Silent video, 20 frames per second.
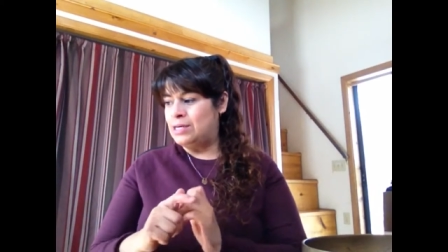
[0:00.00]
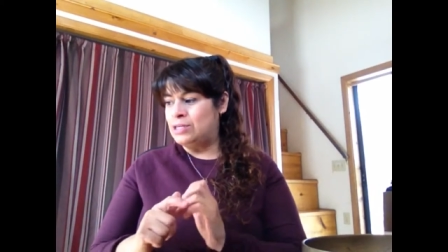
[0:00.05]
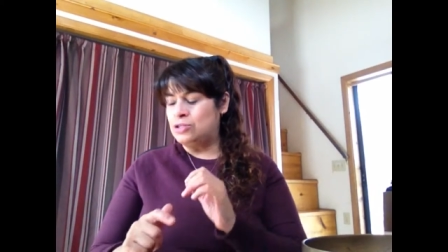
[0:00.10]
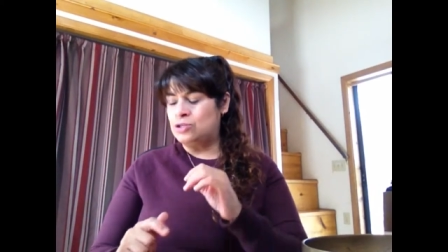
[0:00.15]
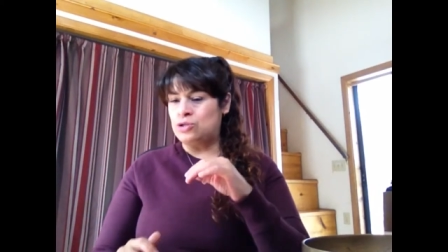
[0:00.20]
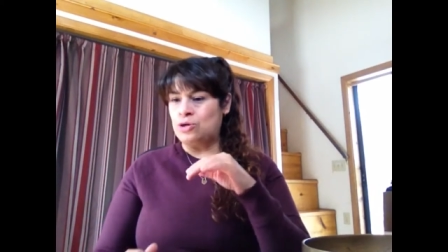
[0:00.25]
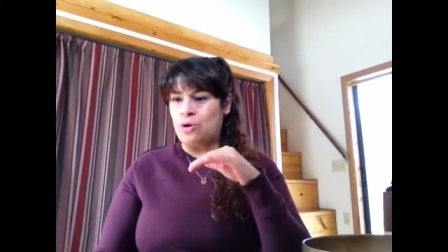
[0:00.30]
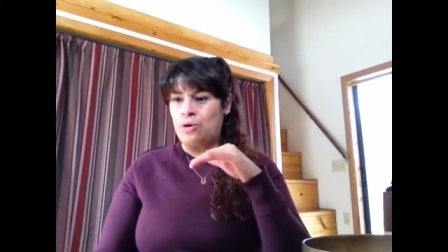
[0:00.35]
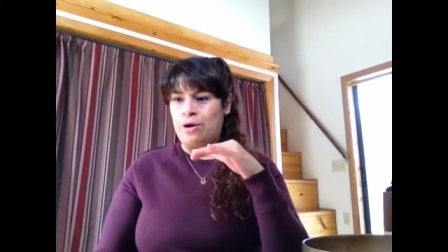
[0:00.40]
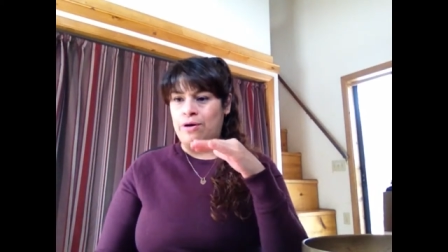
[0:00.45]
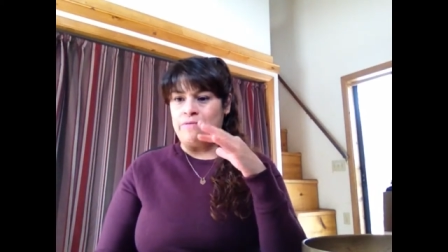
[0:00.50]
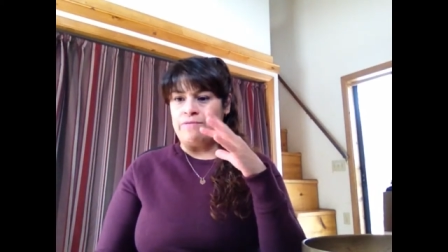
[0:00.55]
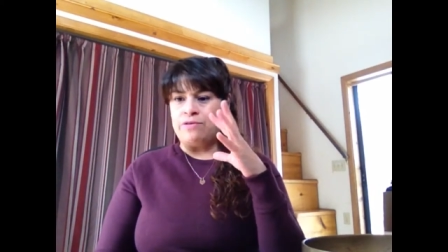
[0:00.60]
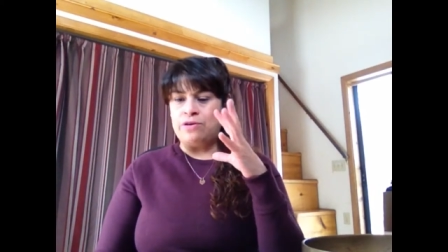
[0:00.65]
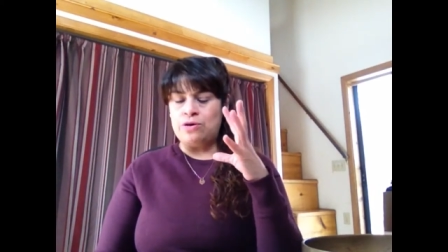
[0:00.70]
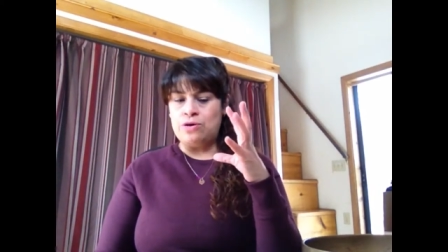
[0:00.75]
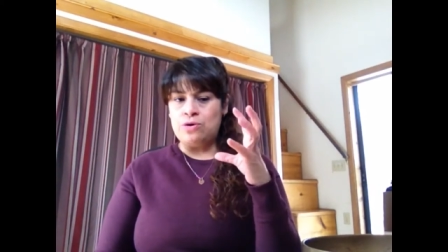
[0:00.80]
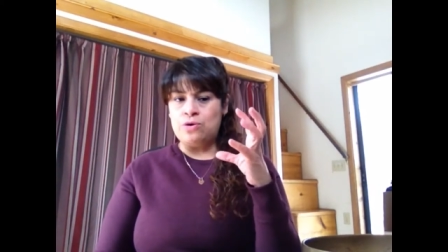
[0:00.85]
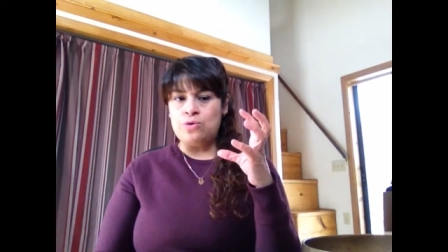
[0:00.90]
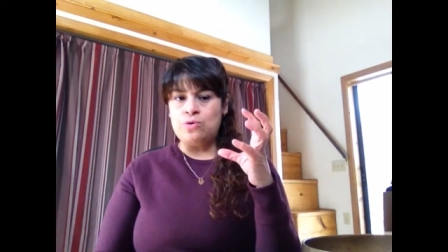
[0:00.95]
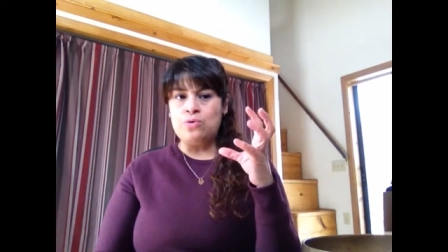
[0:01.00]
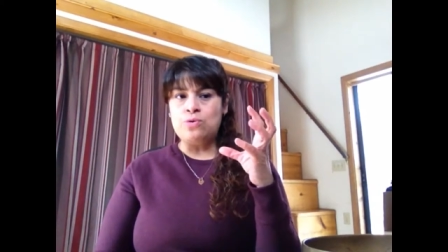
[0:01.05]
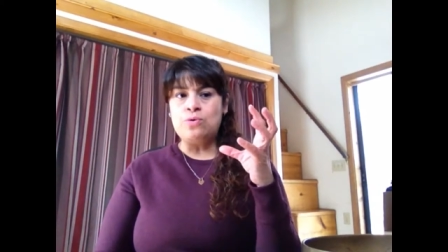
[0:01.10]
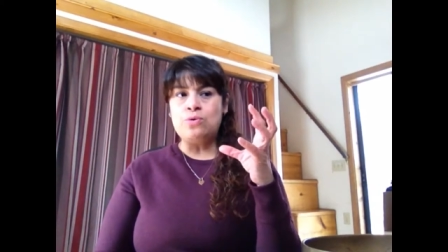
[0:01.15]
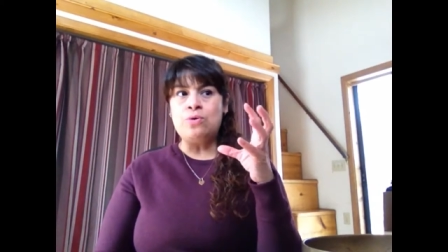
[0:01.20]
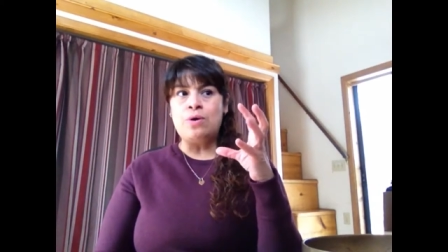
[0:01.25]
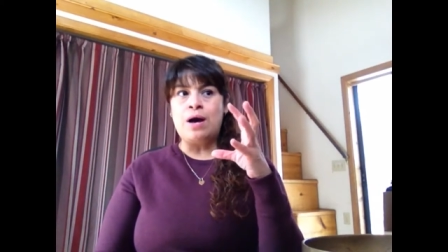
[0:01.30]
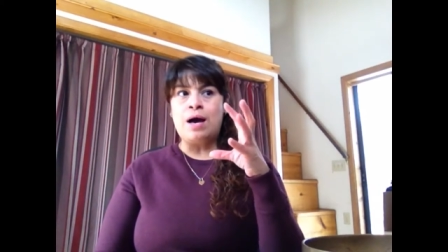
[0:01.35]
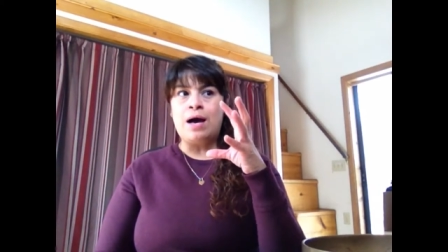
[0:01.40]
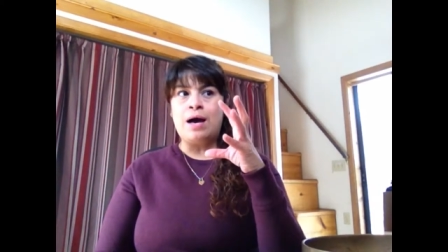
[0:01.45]
So if
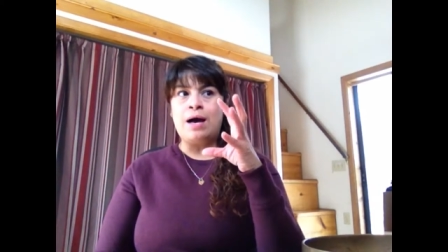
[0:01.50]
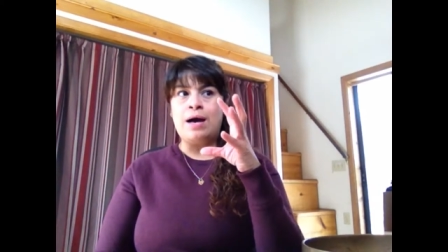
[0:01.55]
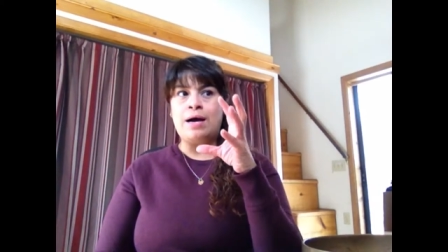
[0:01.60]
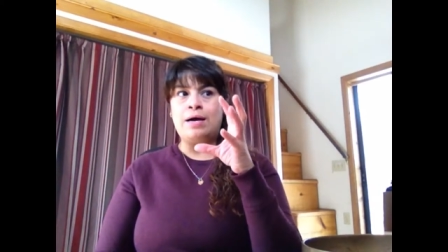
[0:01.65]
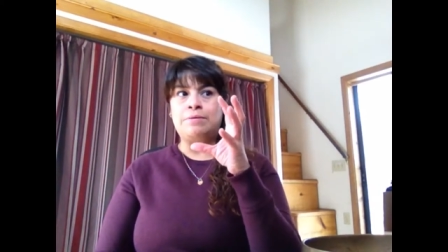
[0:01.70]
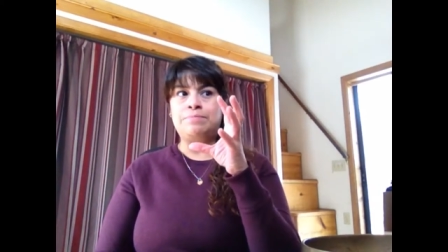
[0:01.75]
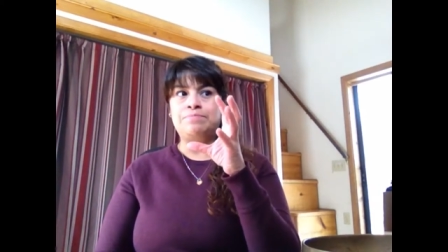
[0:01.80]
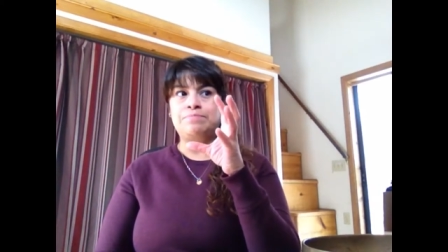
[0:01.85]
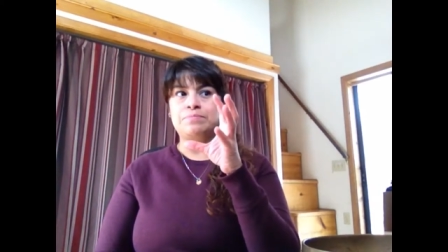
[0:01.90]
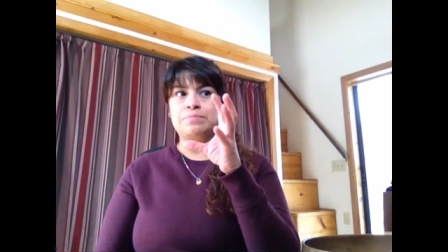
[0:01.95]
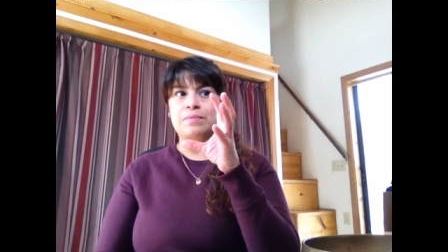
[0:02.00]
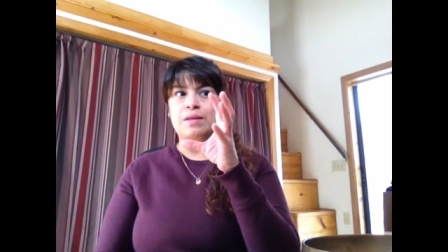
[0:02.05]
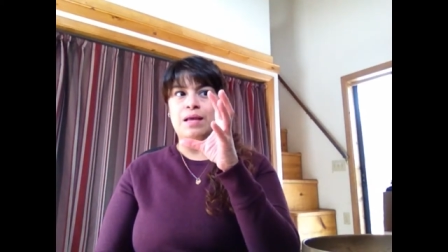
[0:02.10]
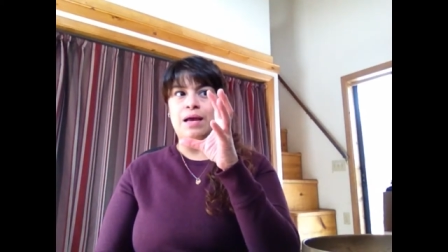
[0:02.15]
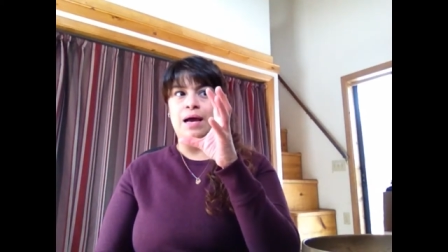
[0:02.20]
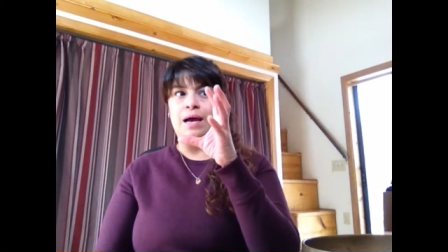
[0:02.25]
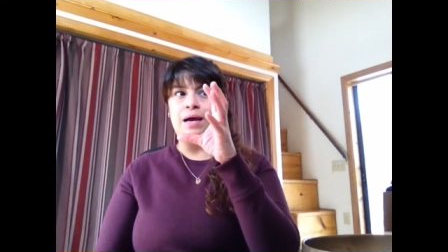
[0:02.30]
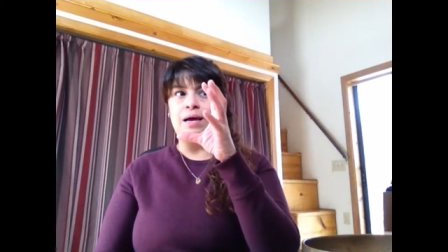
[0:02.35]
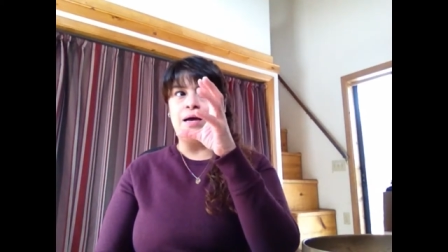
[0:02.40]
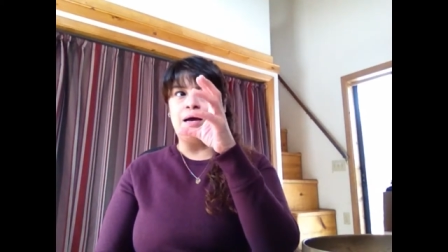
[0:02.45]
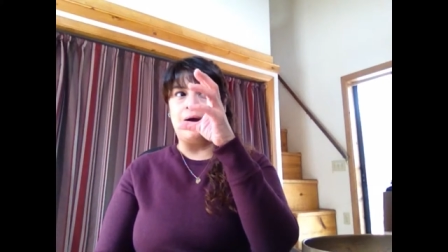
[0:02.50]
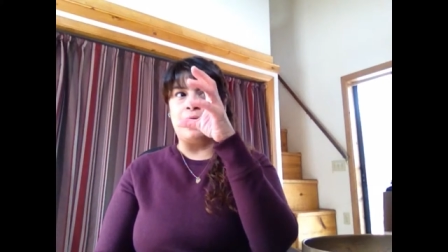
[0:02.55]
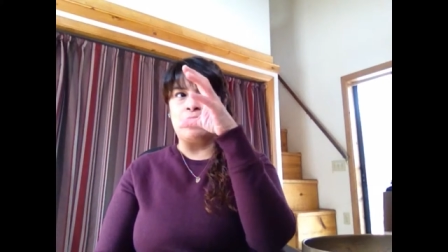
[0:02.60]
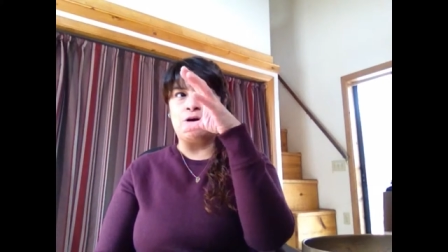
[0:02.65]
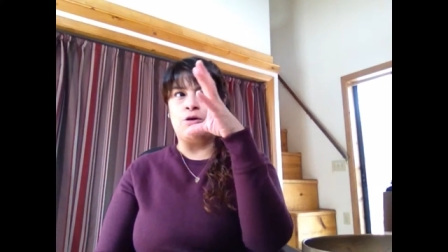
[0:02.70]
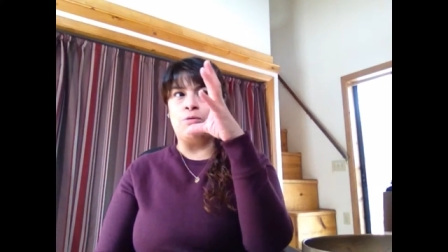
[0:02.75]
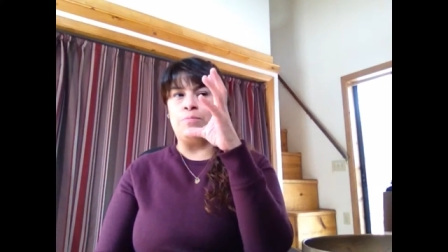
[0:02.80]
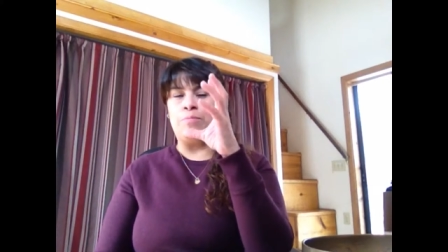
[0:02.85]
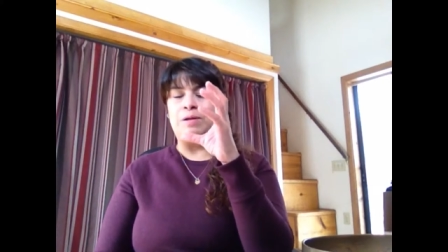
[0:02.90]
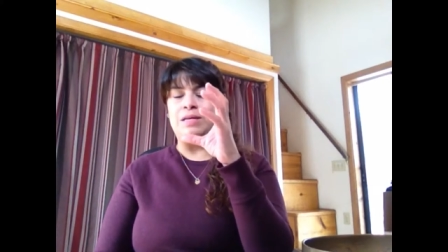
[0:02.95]
you
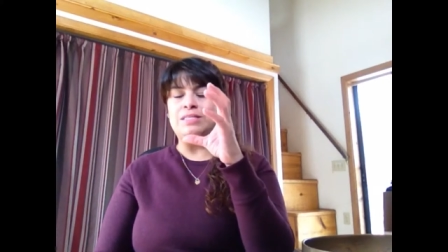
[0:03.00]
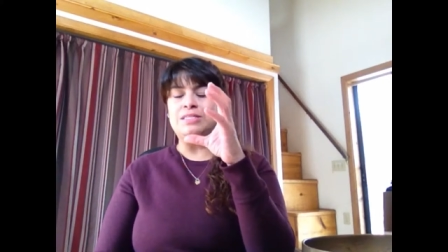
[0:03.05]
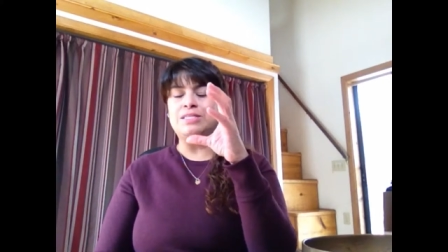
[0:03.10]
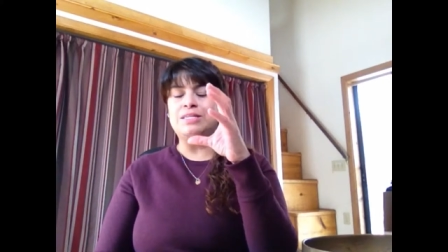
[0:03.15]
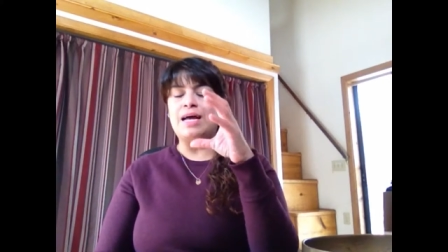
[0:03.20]
accomplish